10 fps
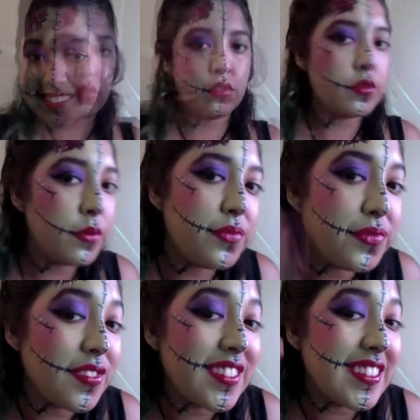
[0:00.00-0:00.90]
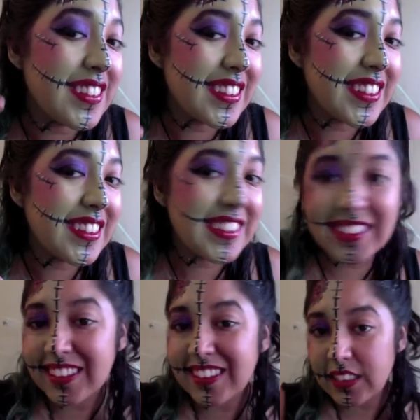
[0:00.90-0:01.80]
And ta-da! This
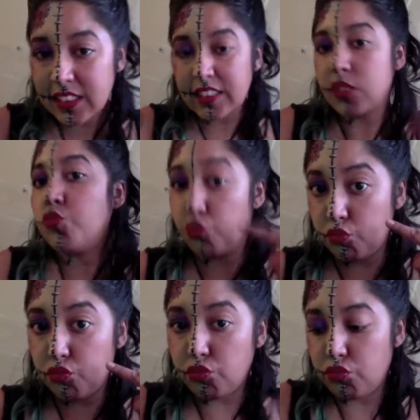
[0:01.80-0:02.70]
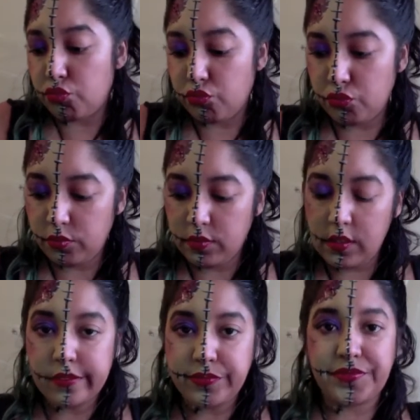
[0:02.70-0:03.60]
side is done. Now on to the
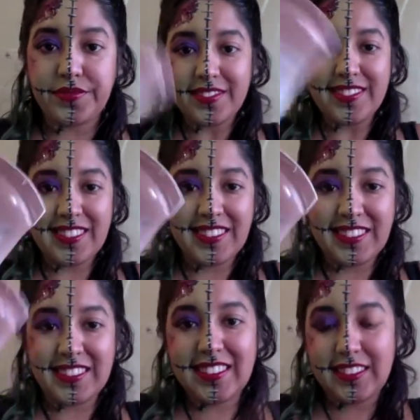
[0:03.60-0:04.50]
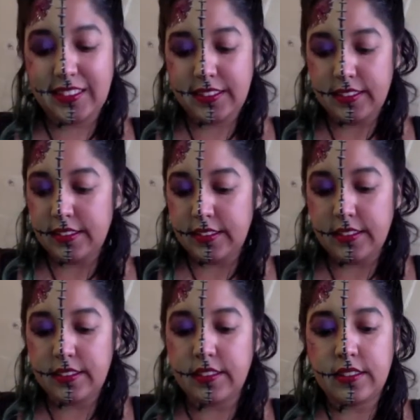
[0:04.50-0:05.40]
next side. So I'm going to use
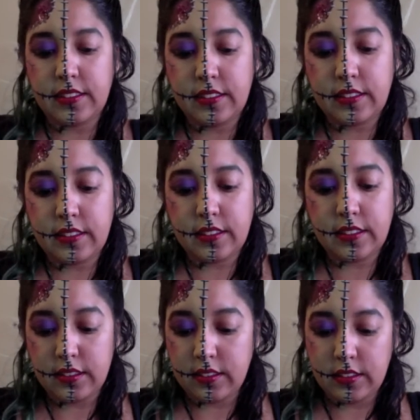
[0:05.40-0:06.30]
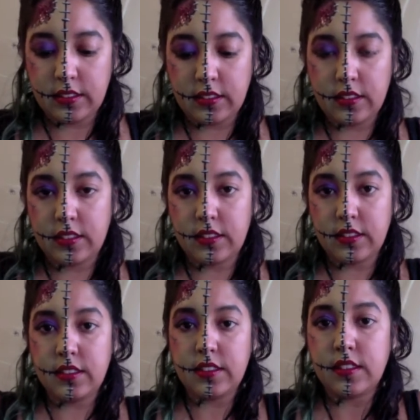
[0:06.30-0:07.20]
Maybelline's BB cream.
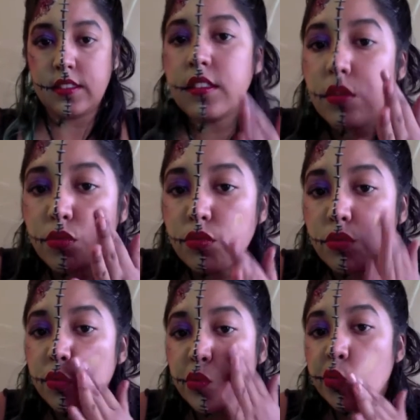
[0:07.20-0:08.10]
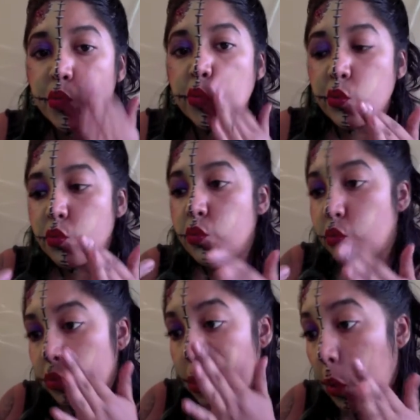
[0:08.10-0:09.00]
I got this a
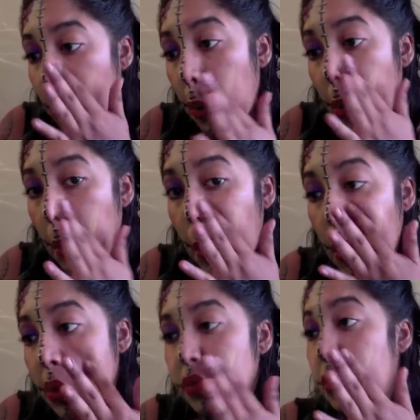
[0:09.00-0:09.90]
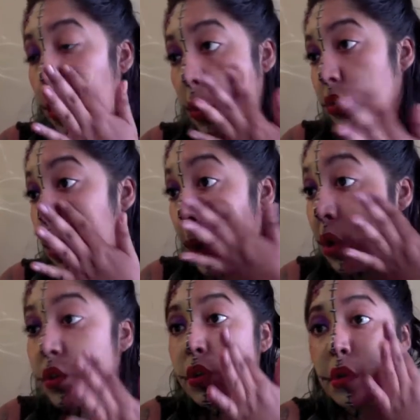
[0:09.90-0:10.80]
couple weeks ago and I really like
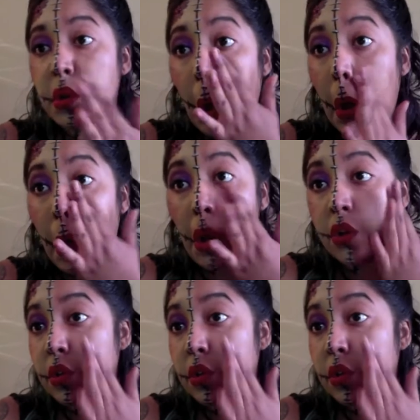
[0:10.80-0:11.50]
it. It's something